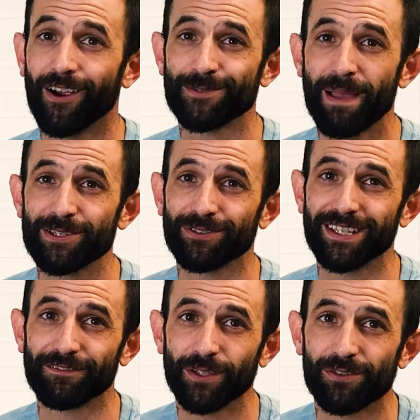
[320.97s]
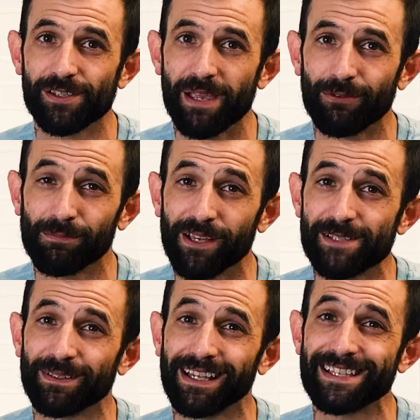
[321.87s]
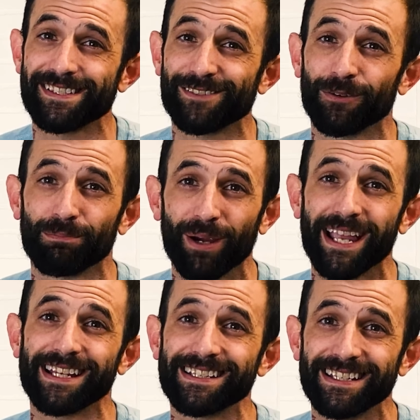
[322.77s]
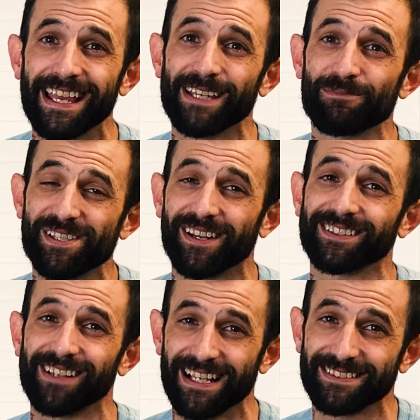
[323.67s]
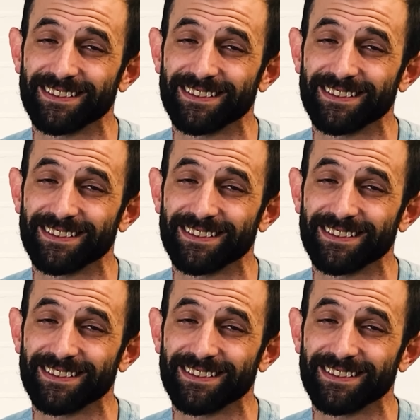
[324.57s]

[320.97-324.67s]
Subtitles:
specialty at Fuse is making replacement lenses for brand name sunglasses.